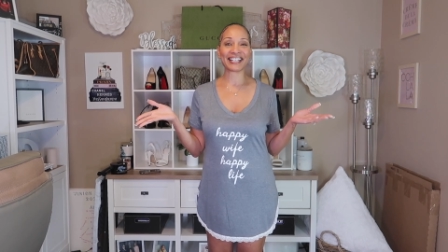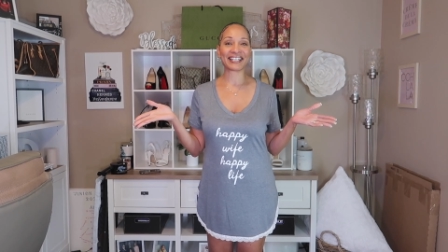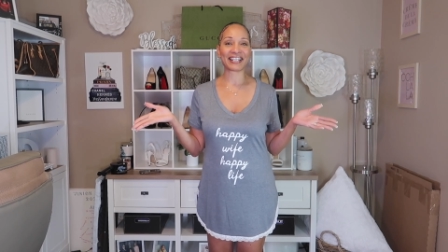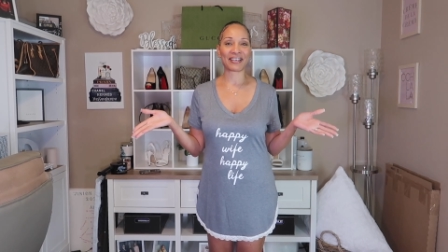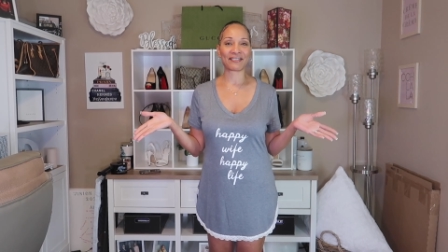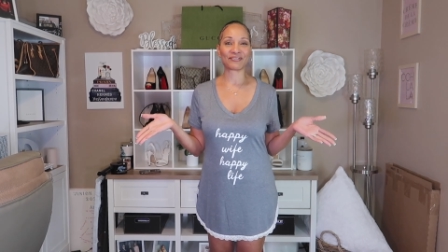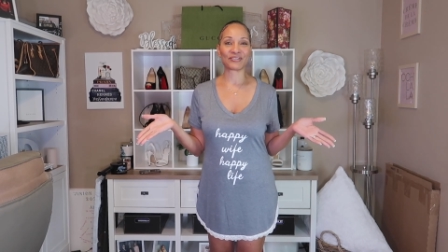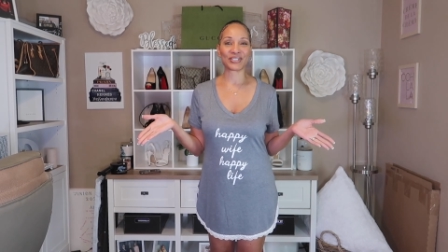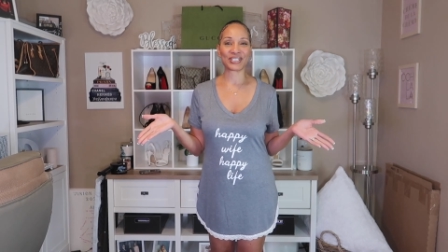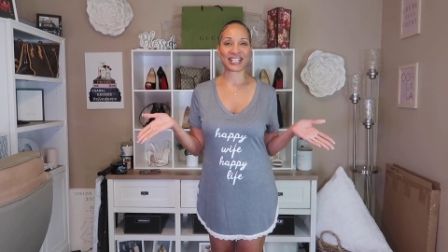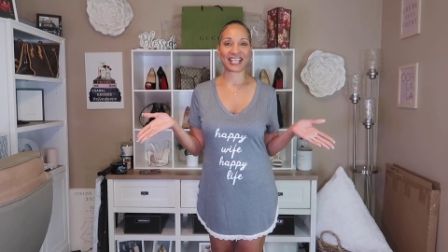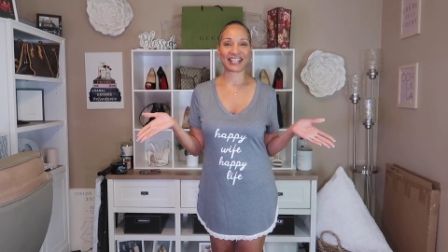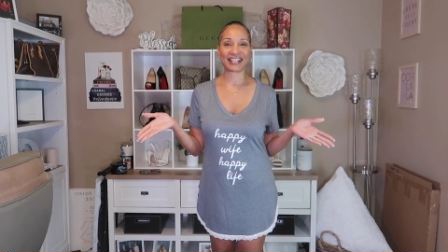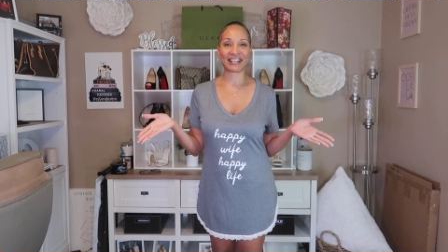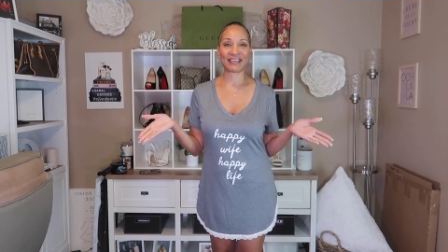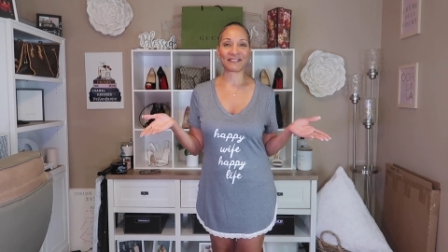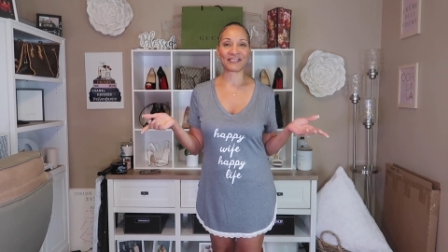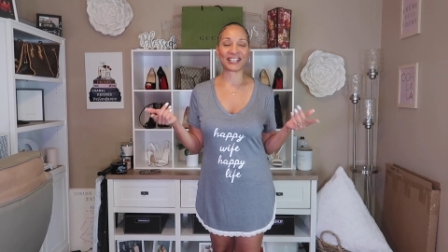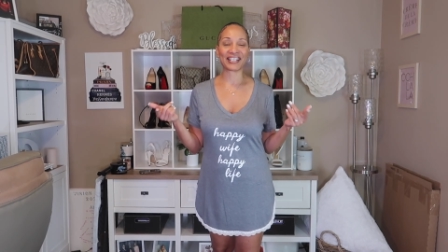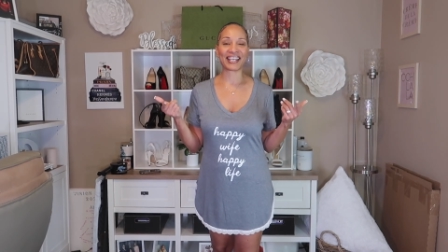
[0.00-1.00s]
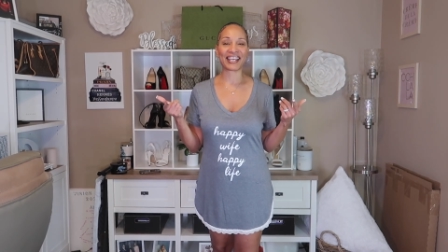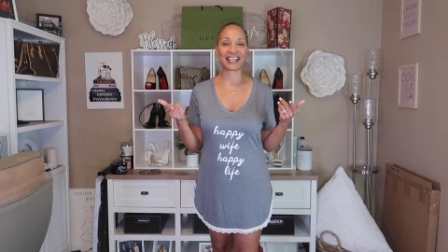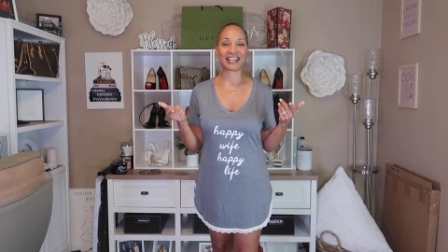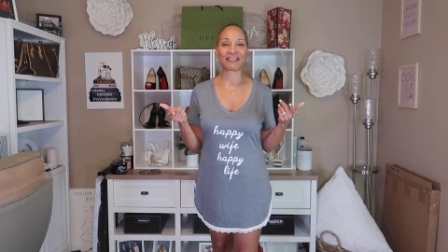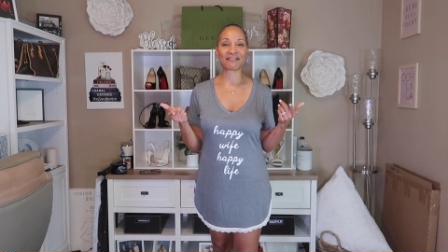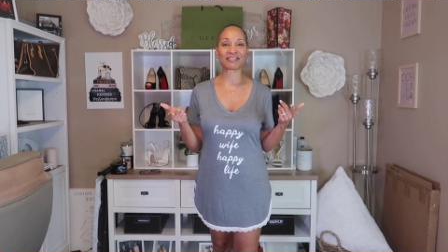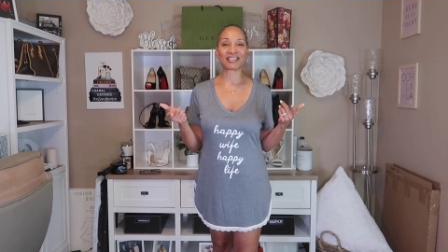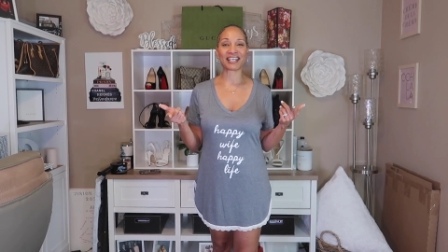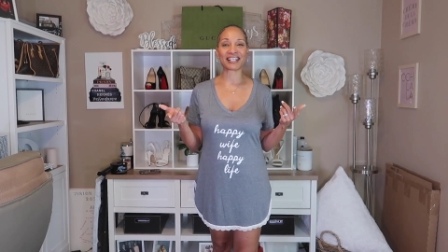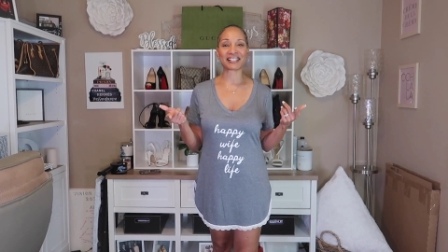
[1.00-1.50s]
and everyday living. And
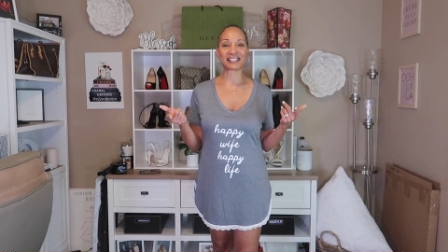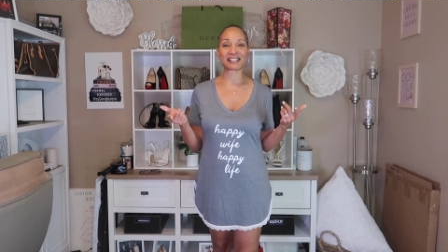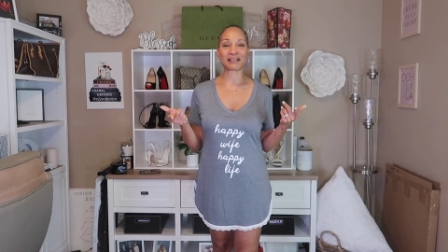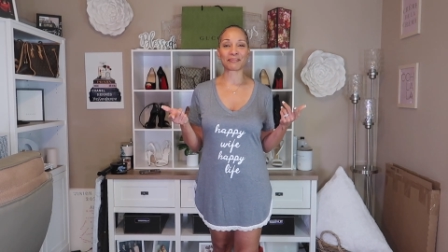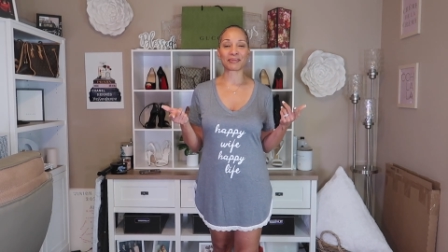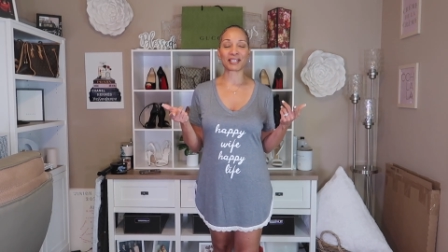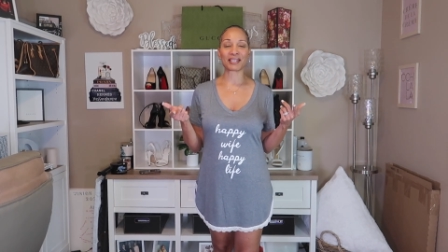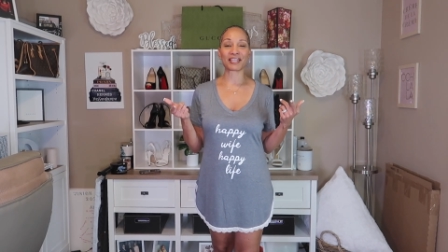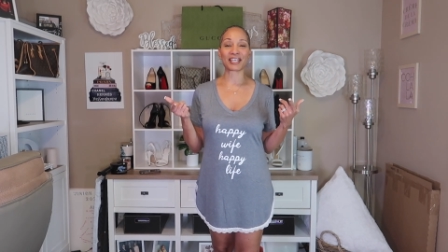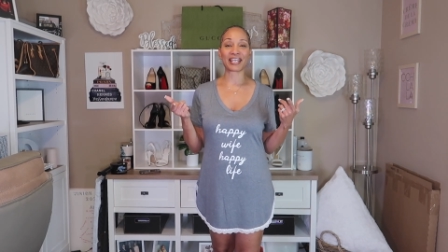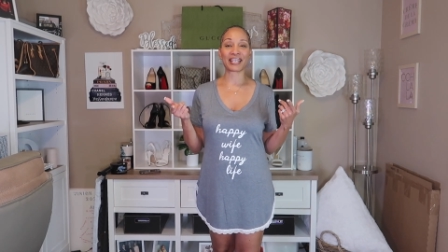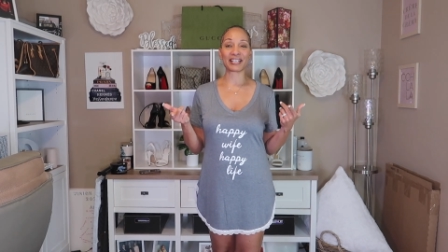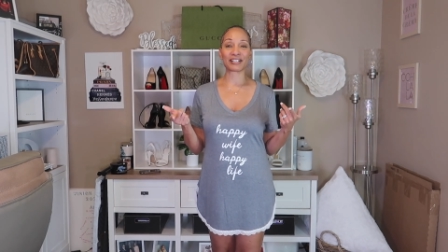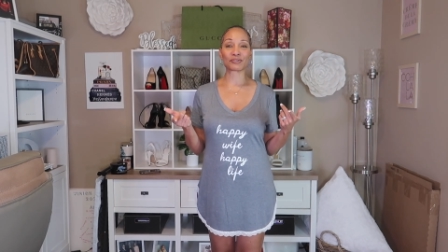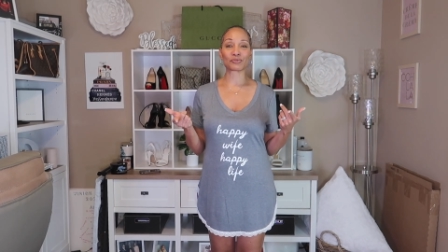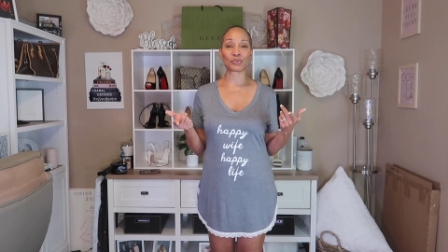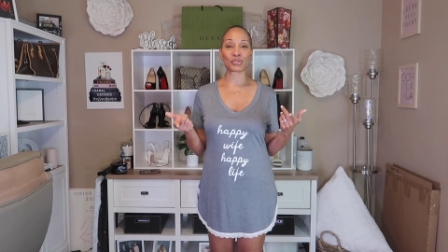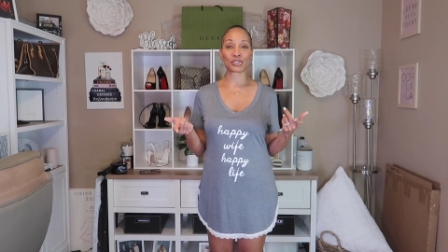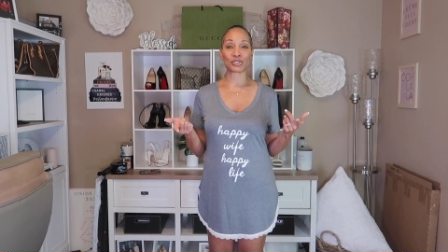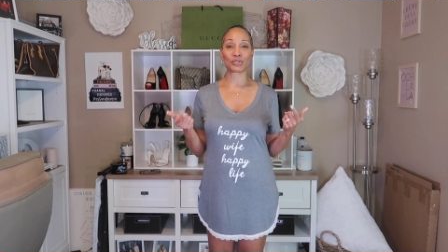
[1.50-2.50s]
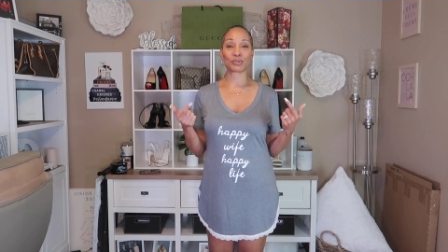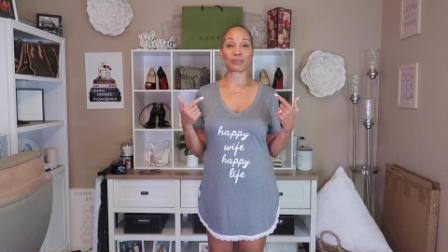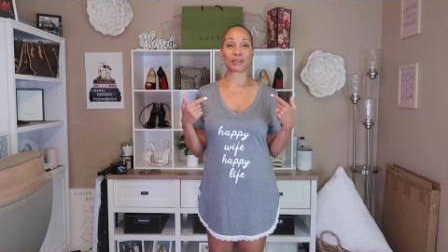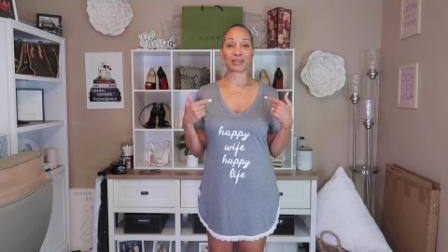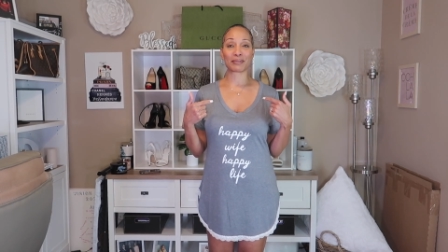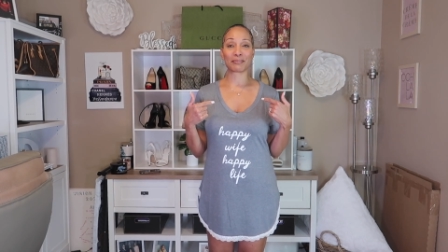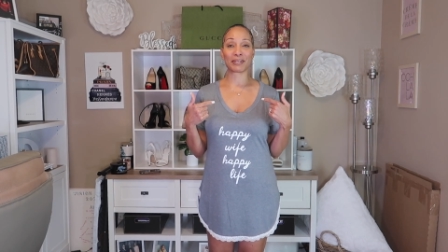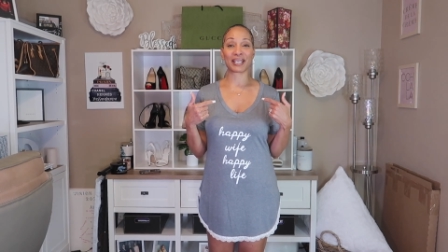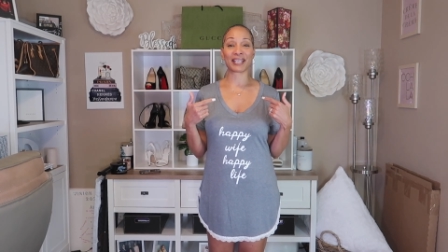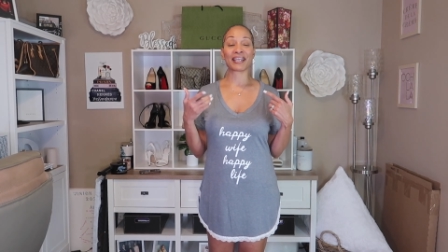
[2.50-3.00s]
if that is something that interests you
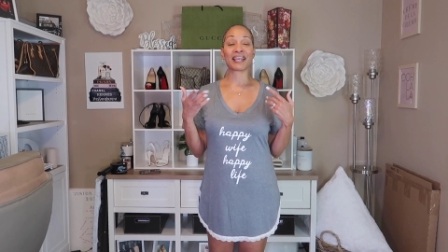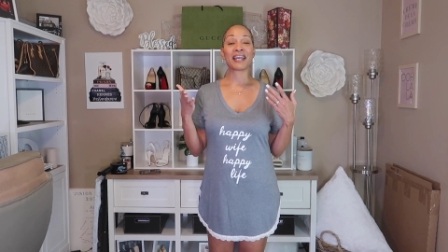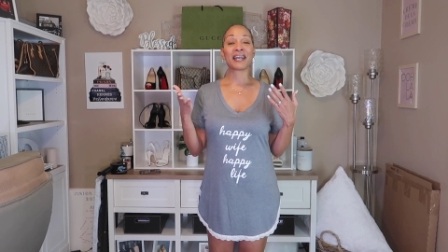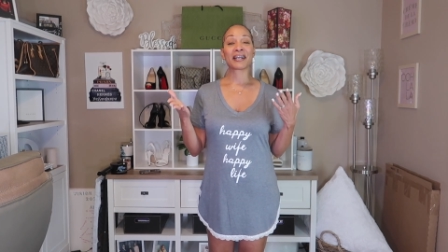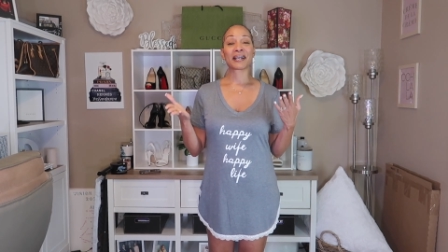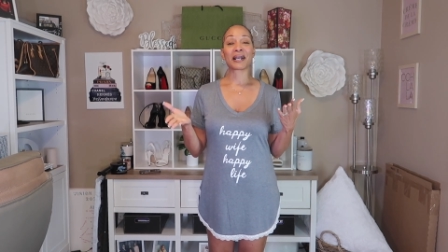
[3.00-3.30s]
with me,